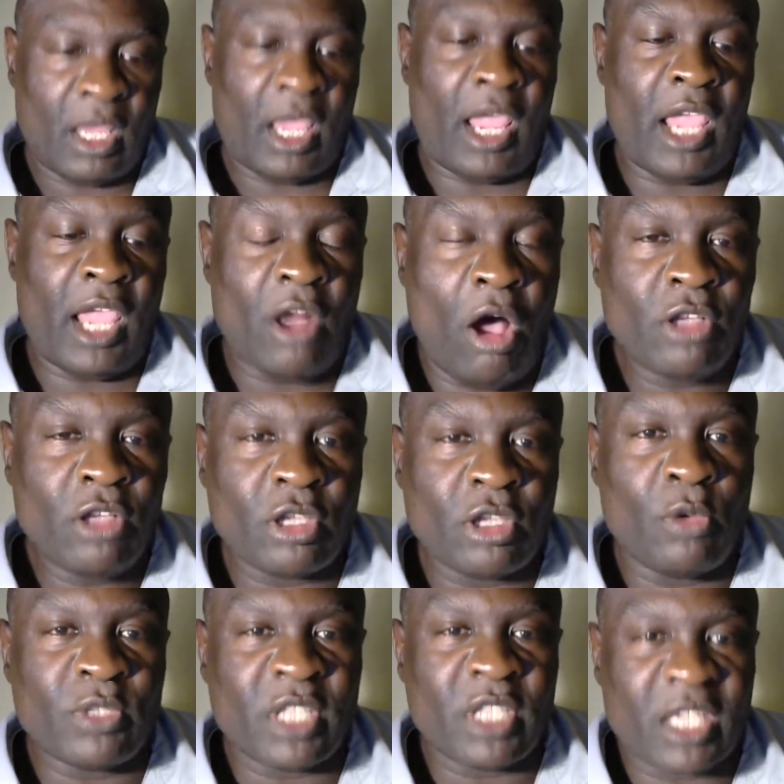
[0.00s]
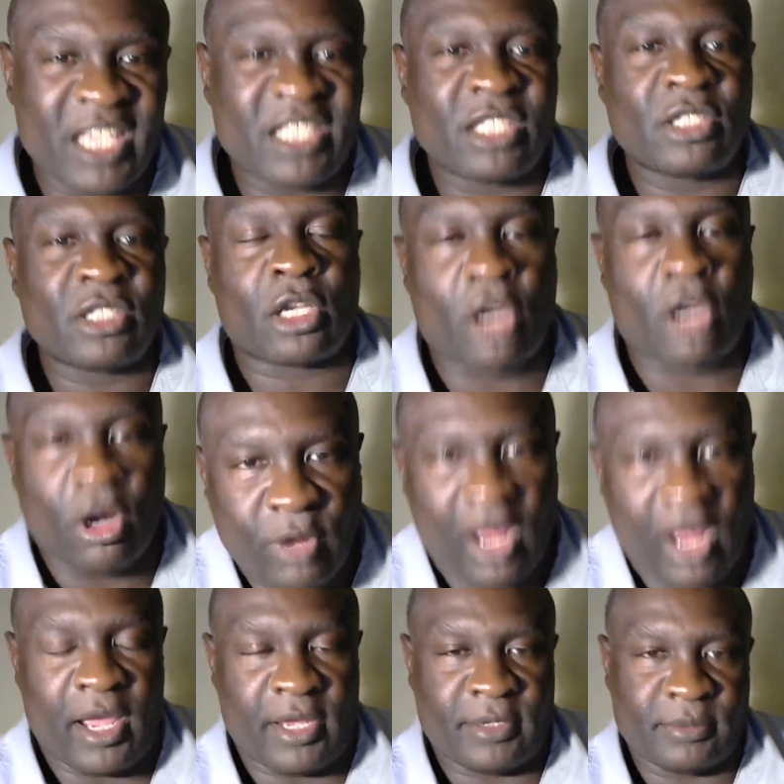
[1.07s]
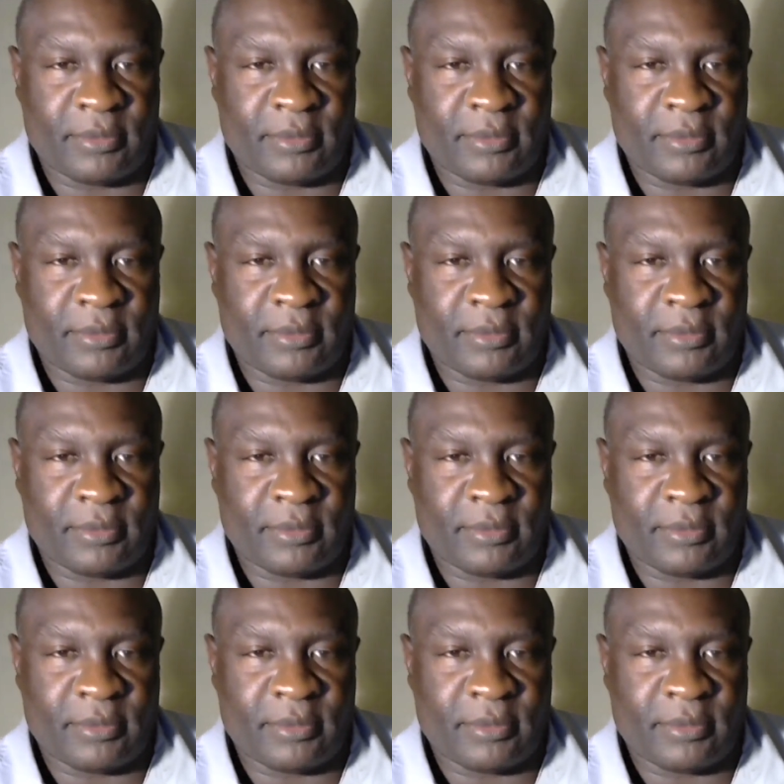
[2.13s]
And also it was against the Quran.